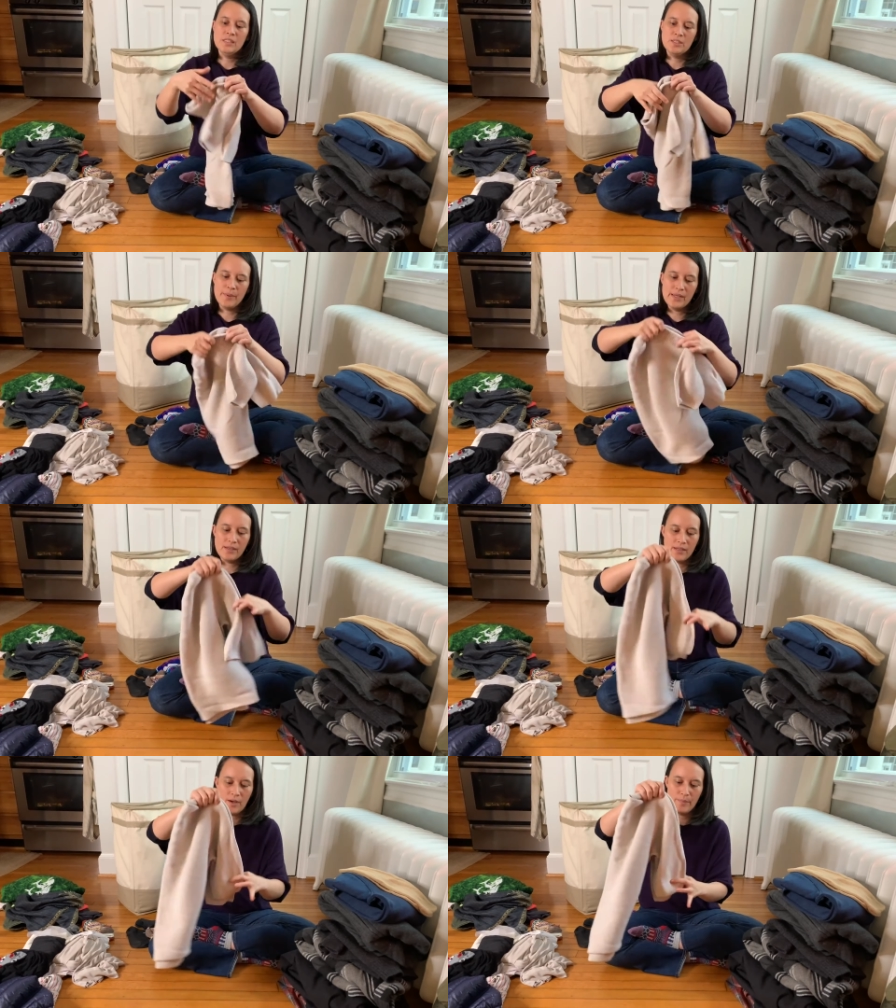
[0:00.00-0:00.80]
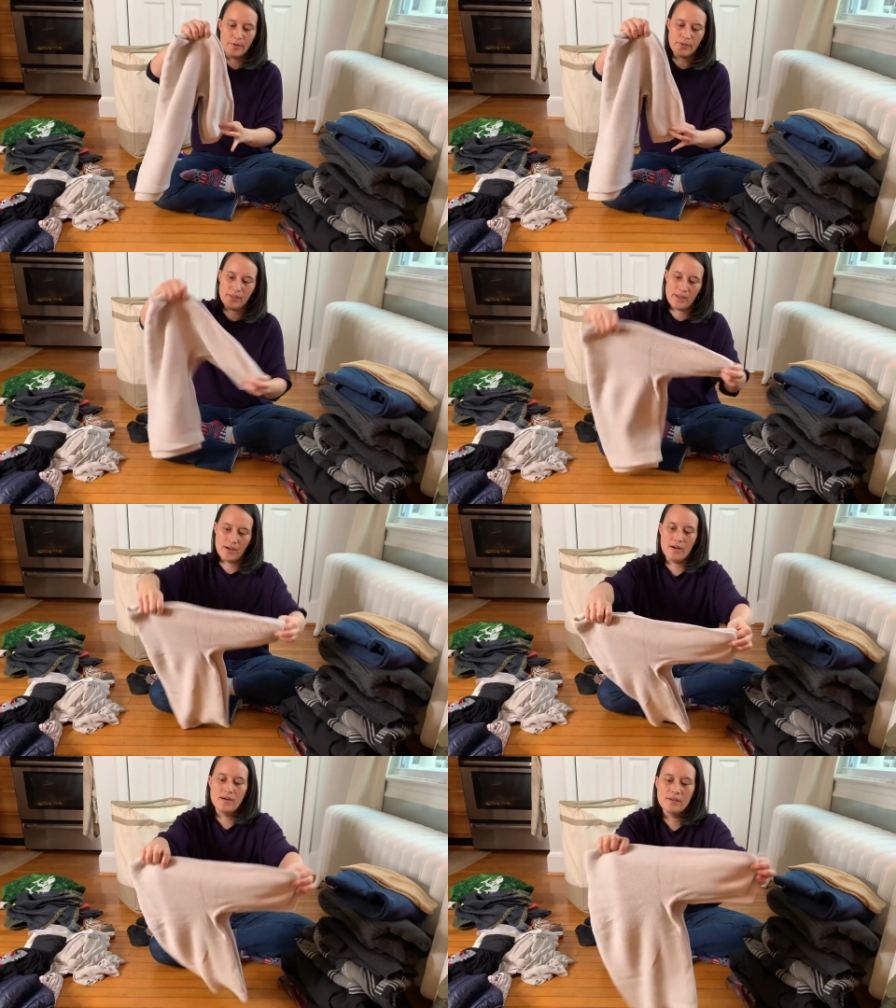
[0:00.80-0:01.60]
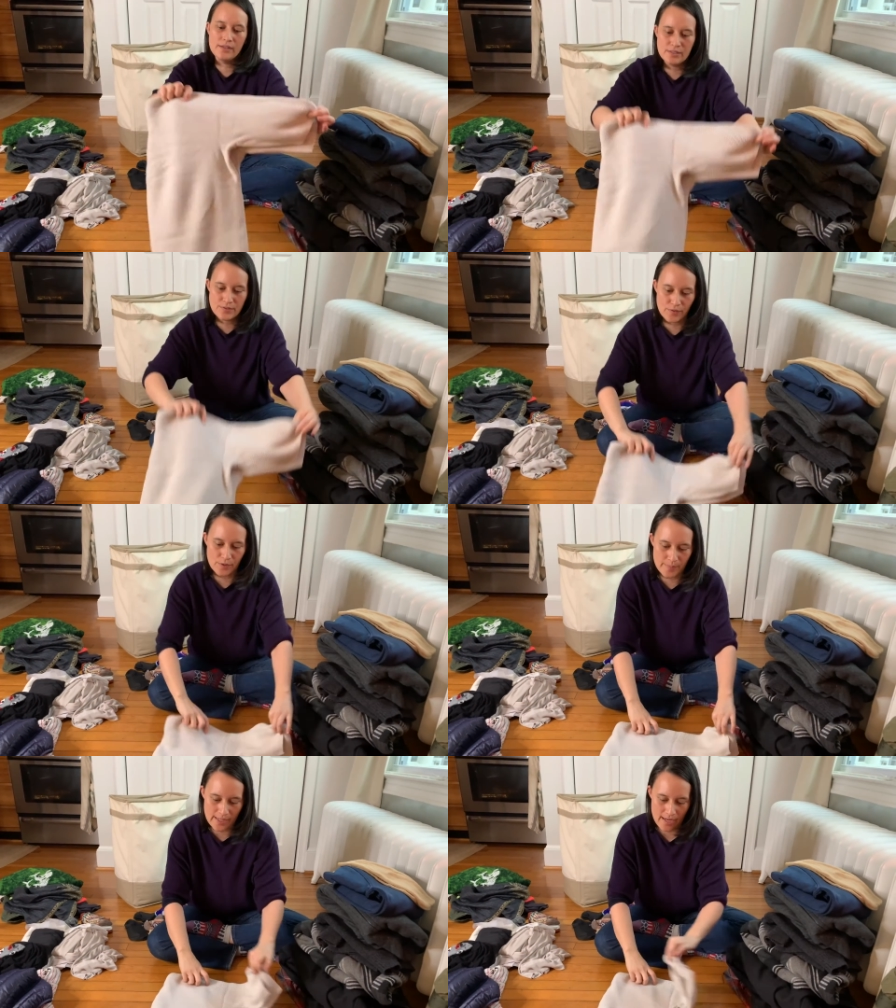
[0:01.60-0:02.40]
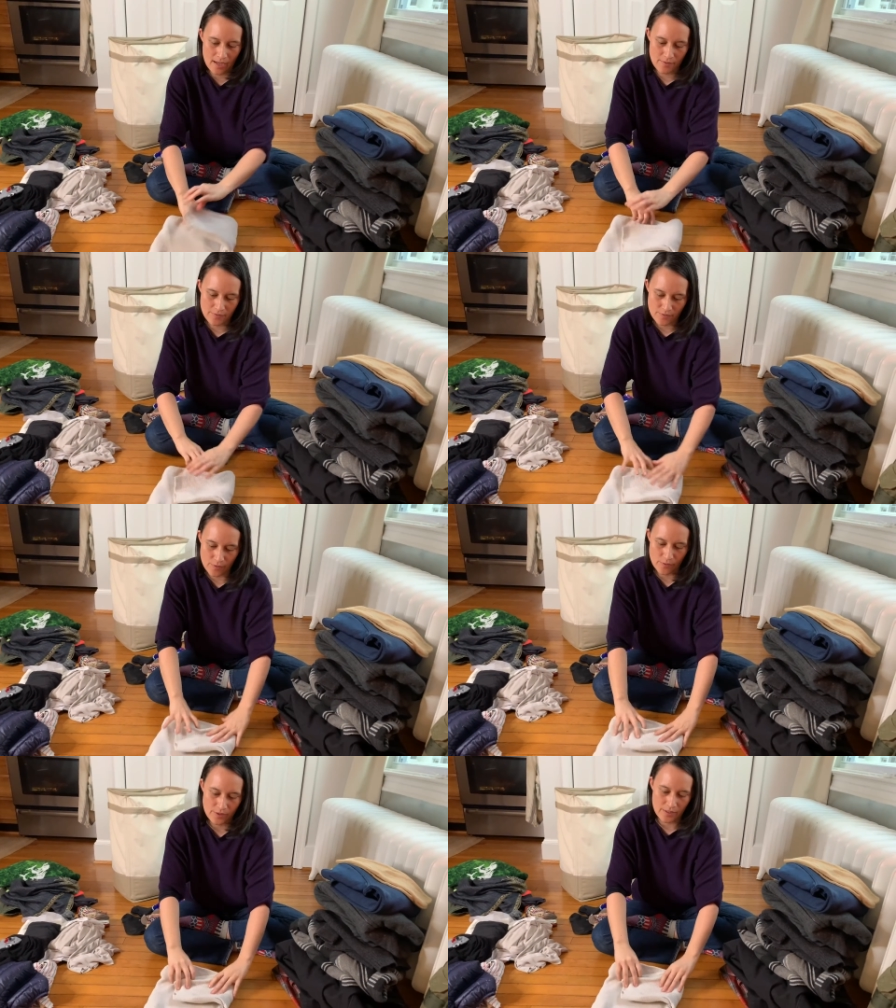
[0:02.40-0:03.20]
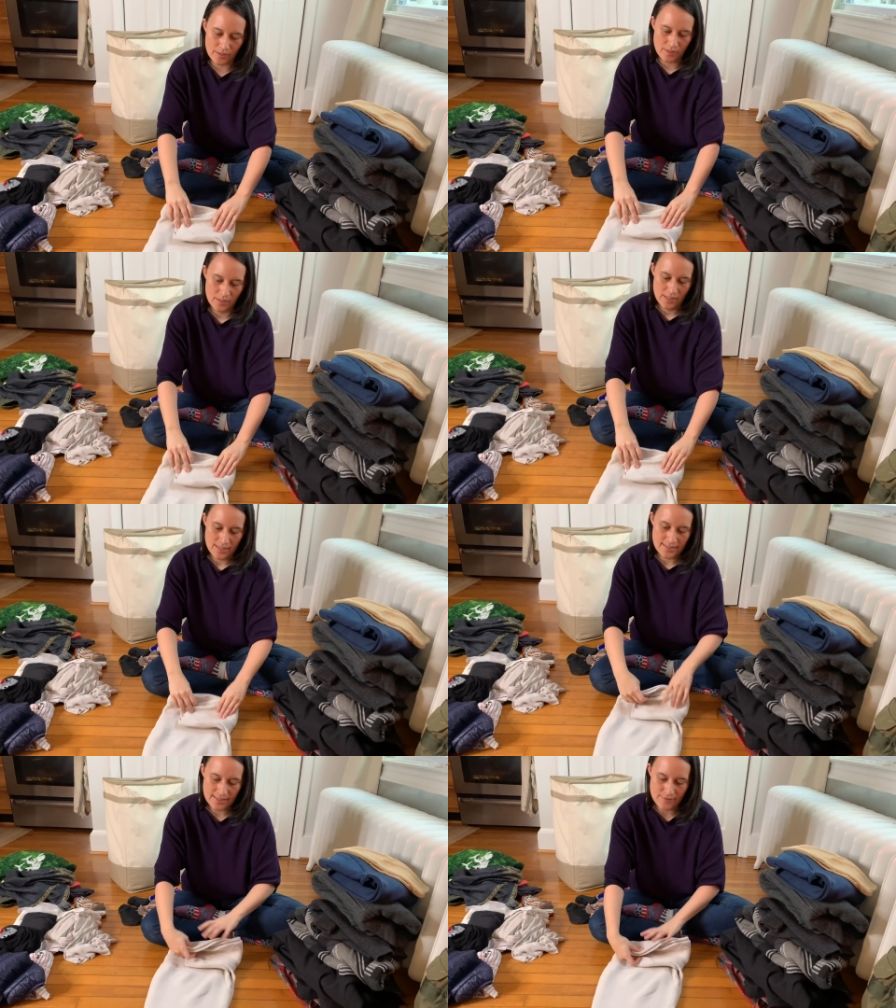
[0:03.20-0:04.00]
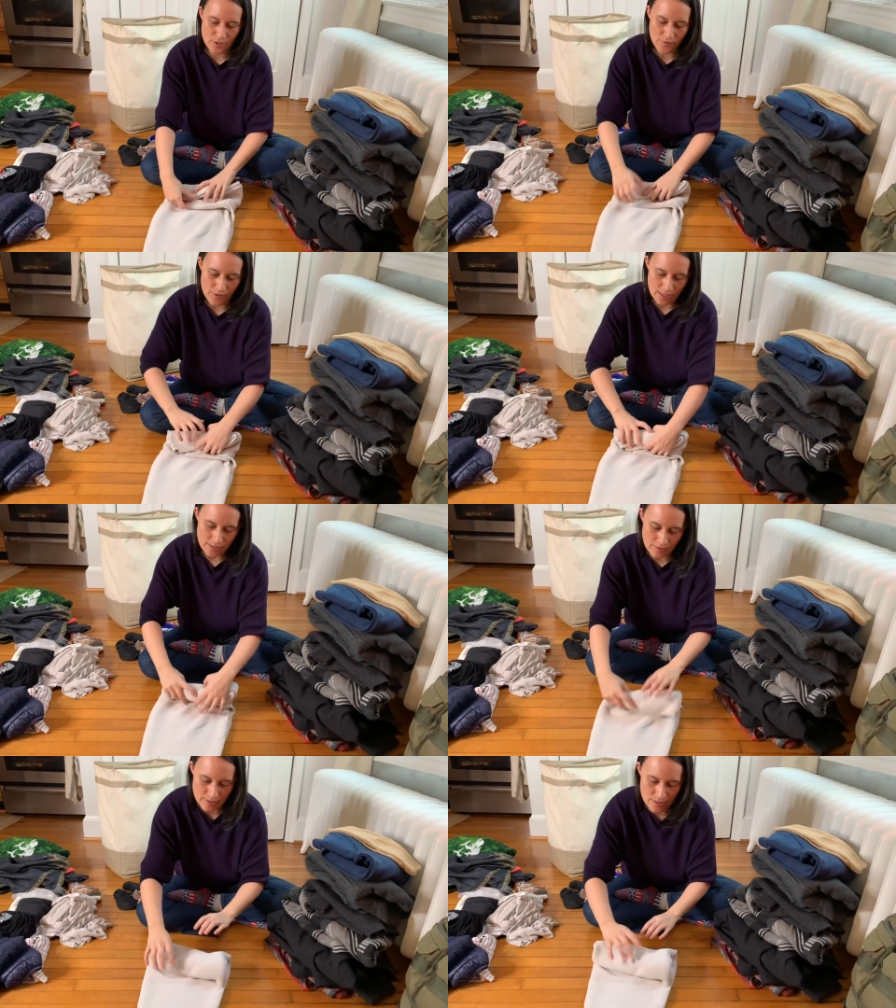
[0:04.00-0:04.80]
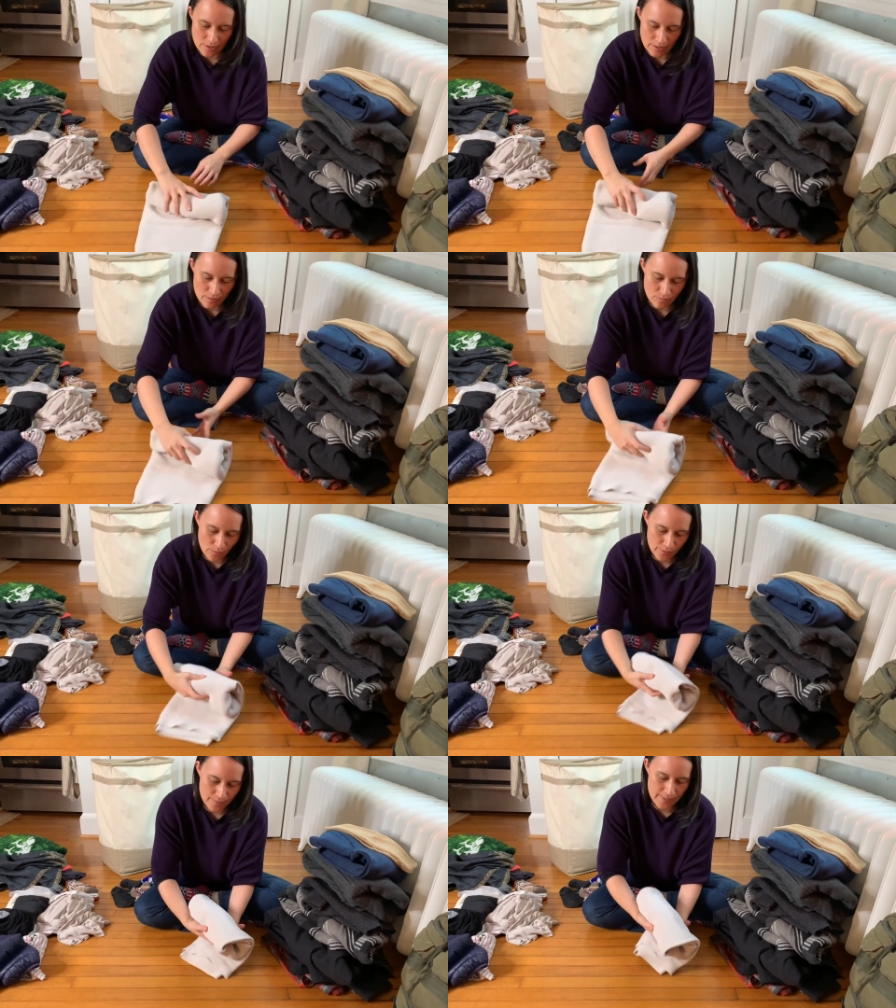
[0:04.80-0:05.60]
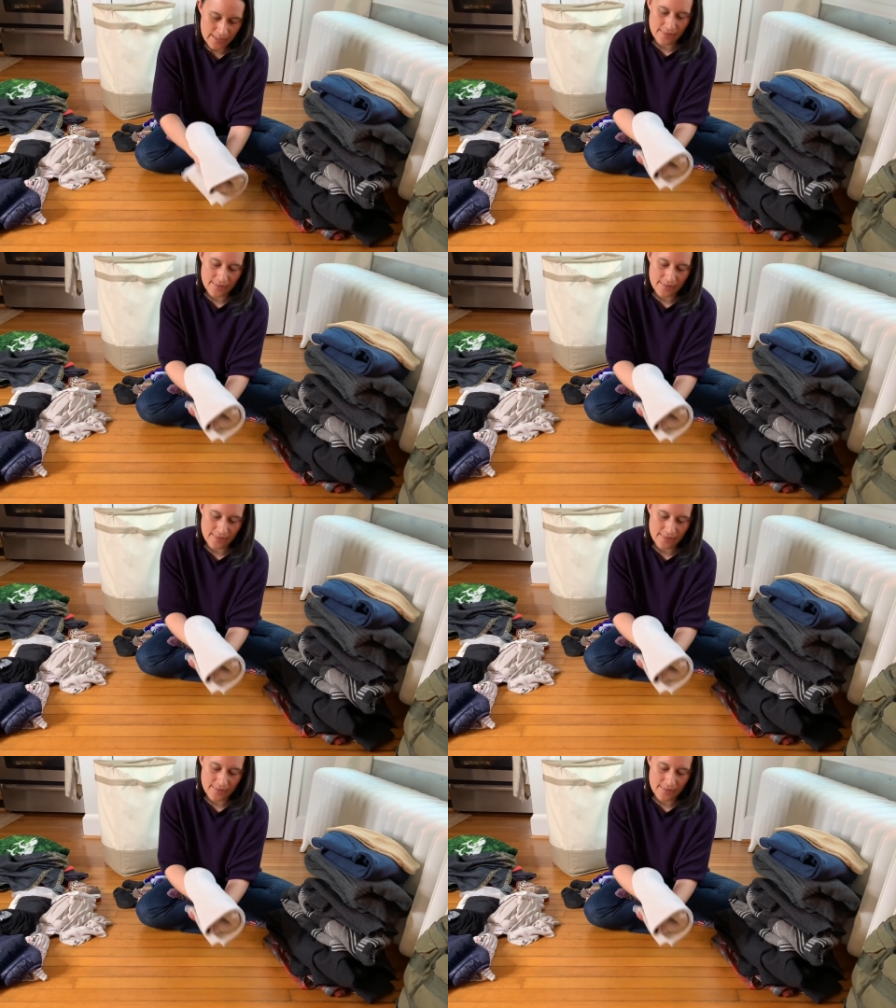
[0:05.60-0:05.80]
depending on how bulky they are, you can just fold them in half, fold the sleeves over, and you can just like roll them like